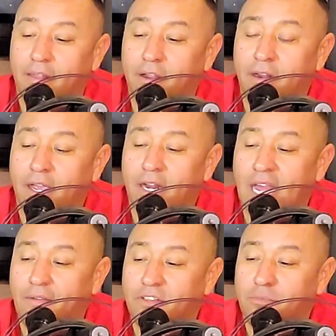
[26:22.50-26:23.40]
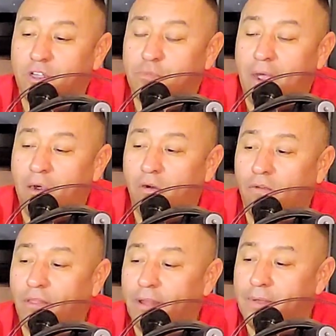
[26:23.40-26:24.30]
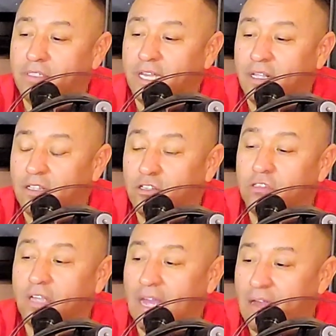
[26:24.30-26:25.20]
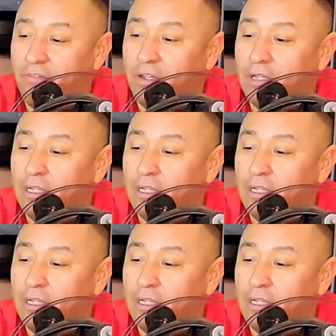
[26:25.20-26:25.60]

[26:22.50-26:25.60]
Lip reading: they're not gonna have as much power over them as they used to have,